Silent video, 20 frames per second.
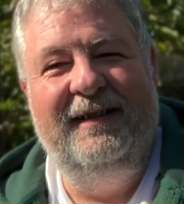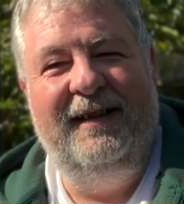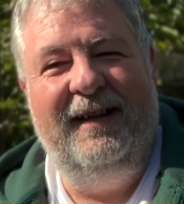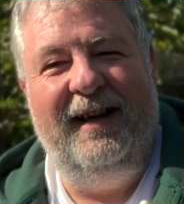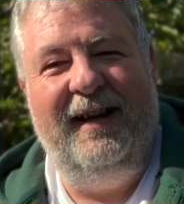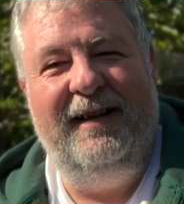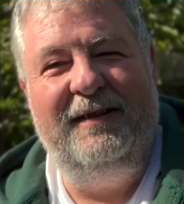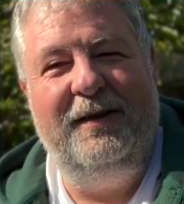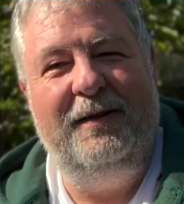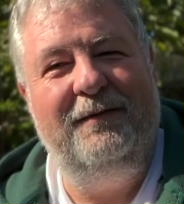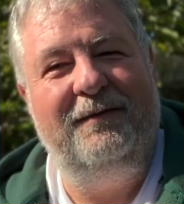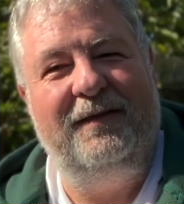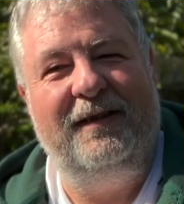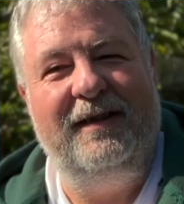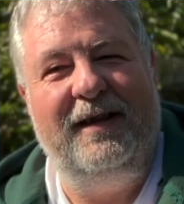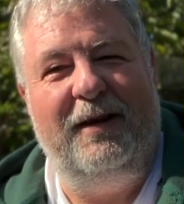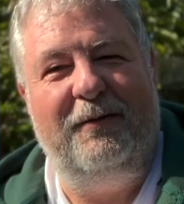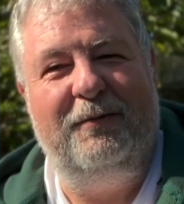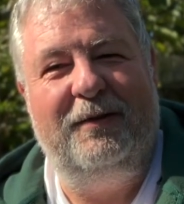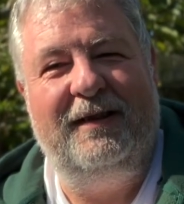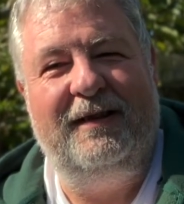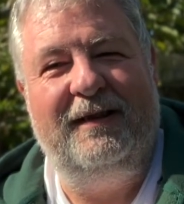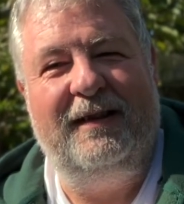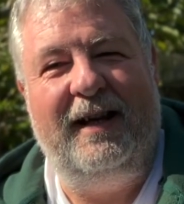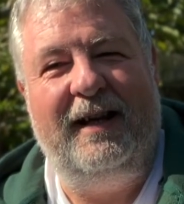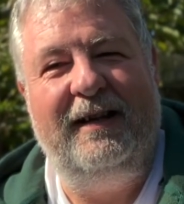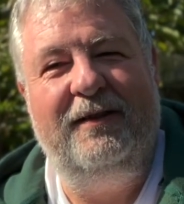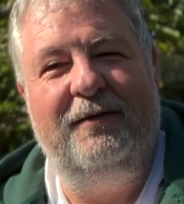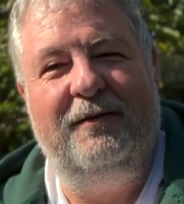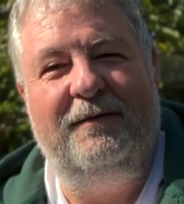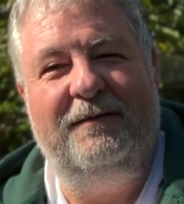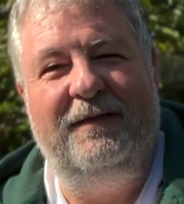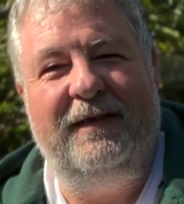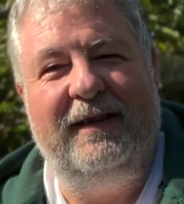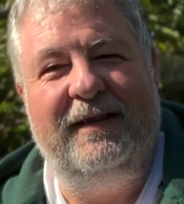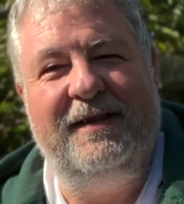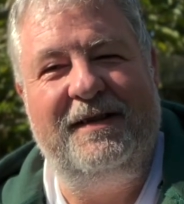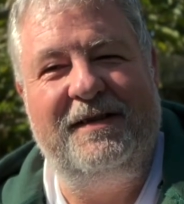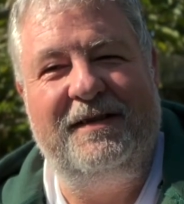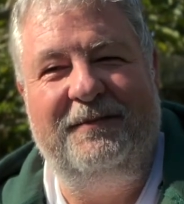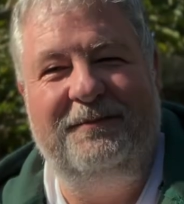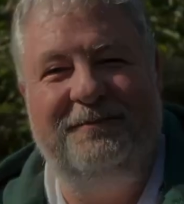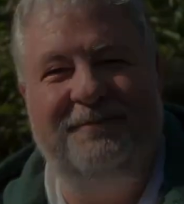and hopefully that will allay your fears.